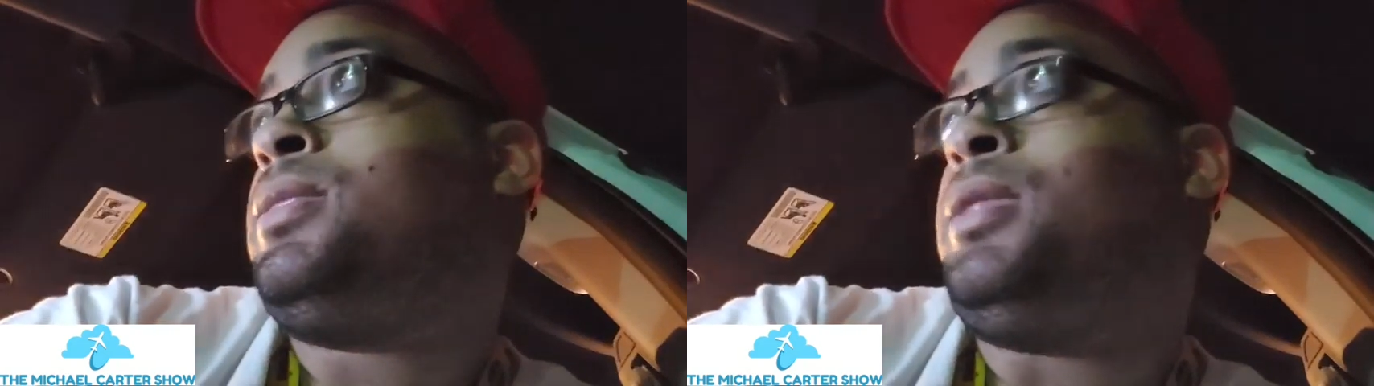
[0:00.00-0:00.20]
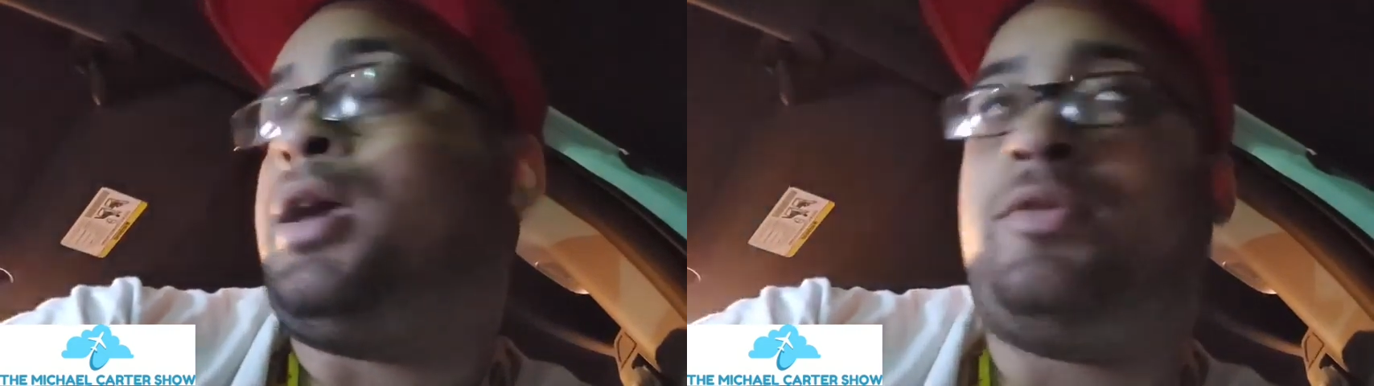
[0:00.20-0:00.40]

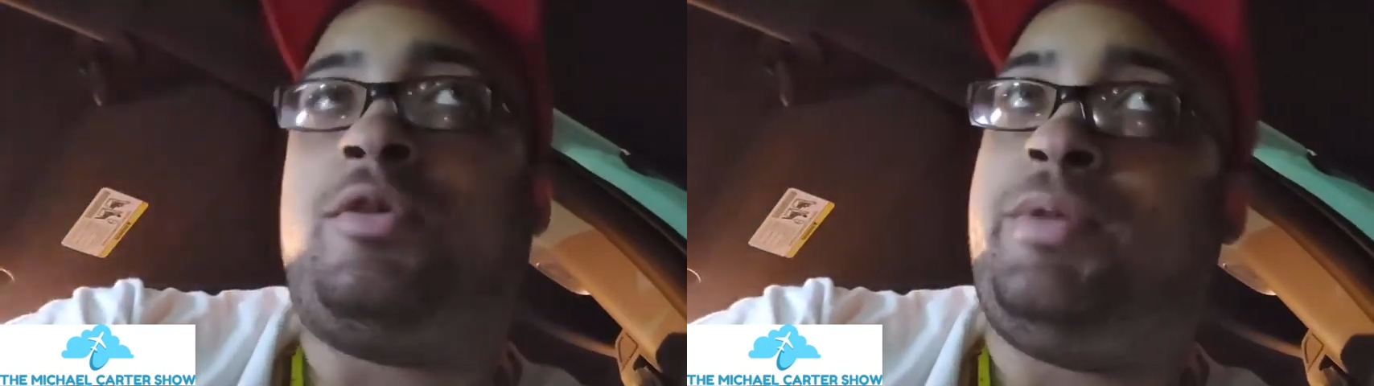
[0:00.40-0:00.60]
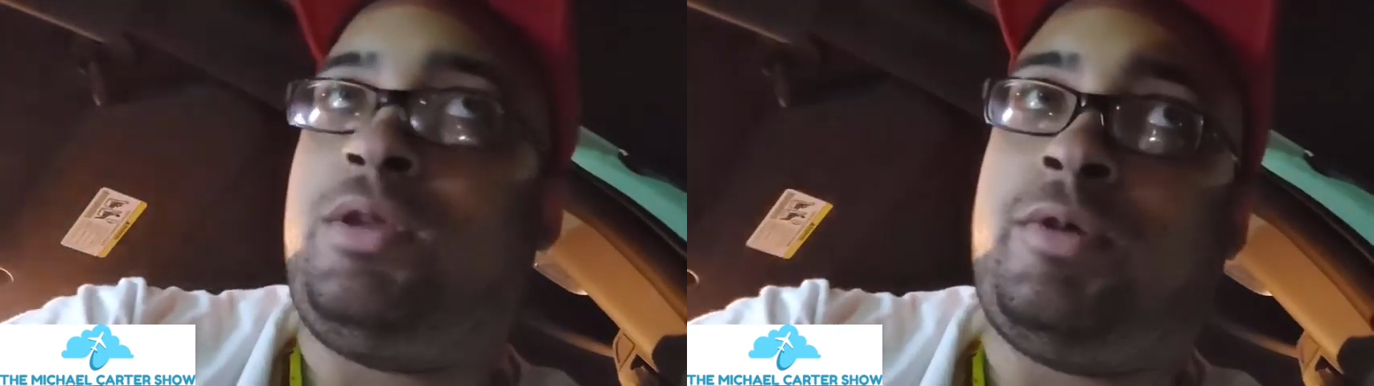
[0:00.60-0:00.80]
that's
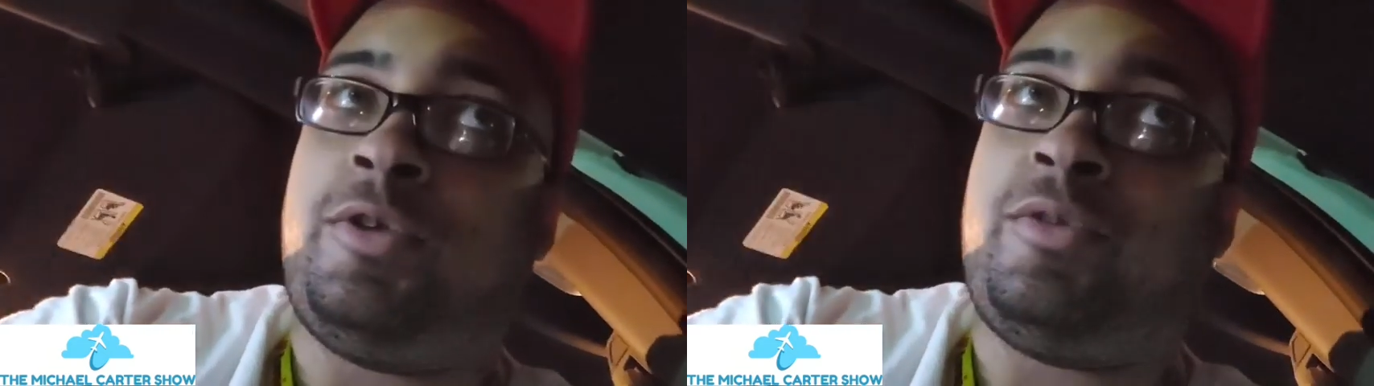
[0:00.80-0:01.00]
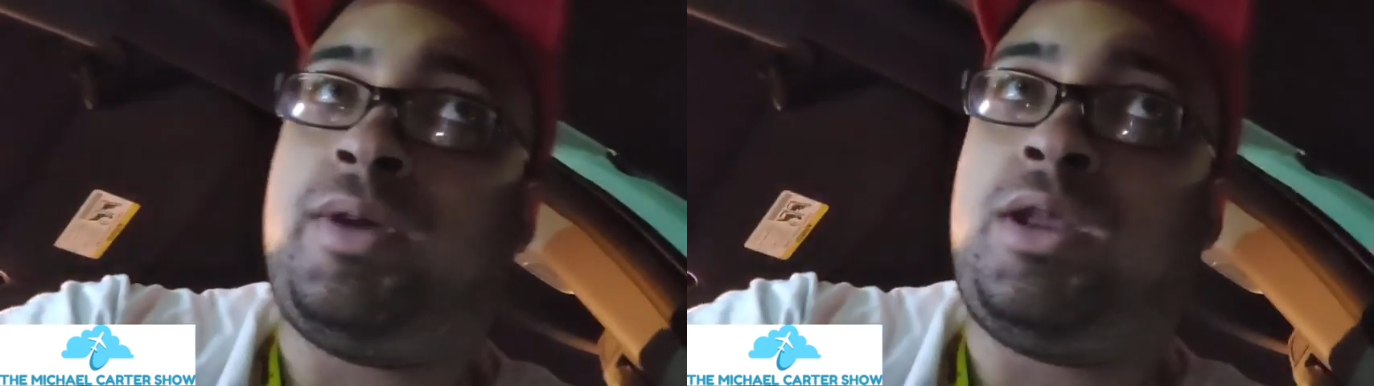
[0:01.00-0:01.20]
gonna be the
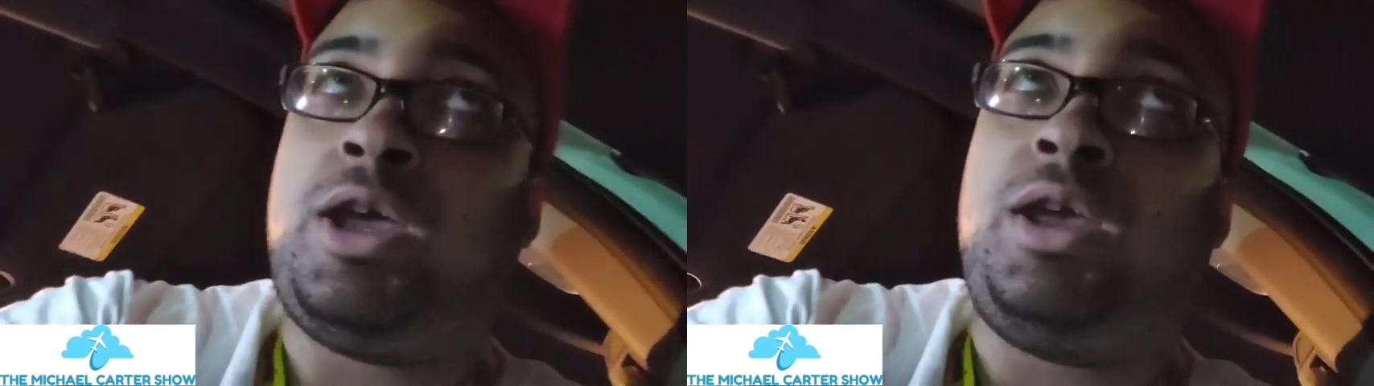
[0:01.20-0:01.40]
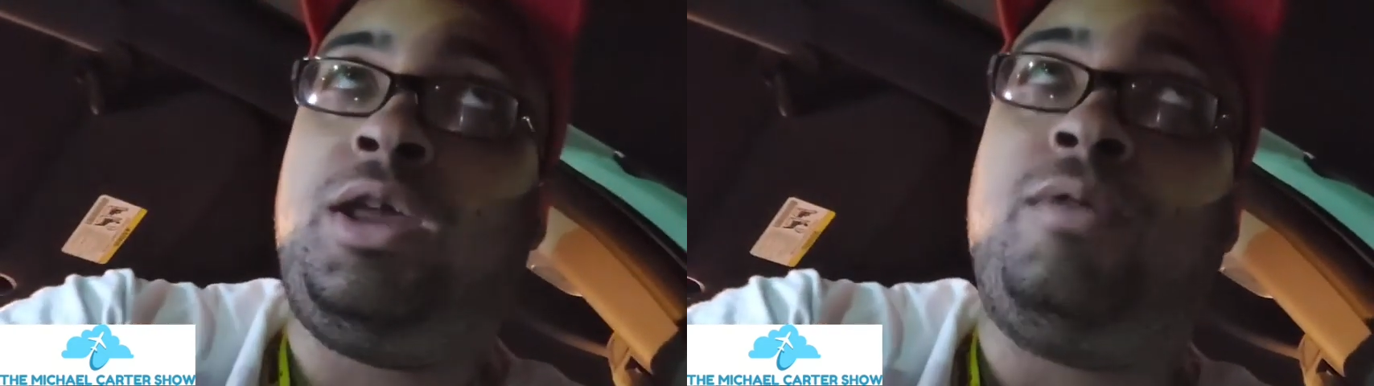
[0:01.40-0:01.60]
rest of my
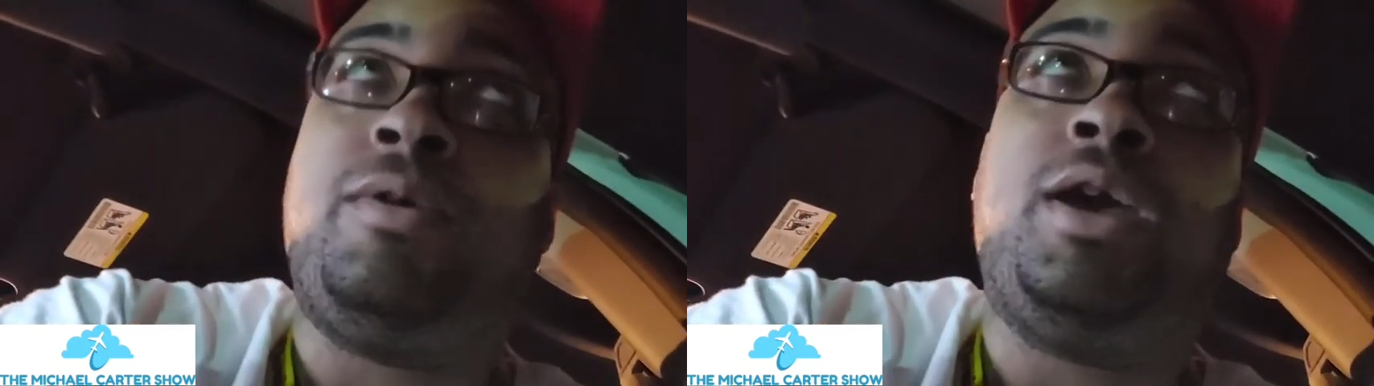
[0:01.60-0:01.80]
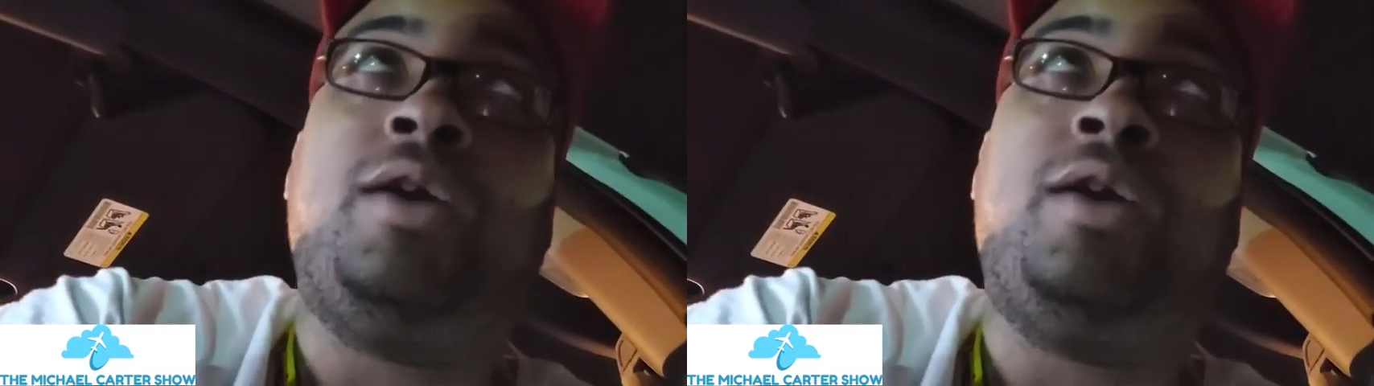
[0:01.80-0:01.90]
night anyway,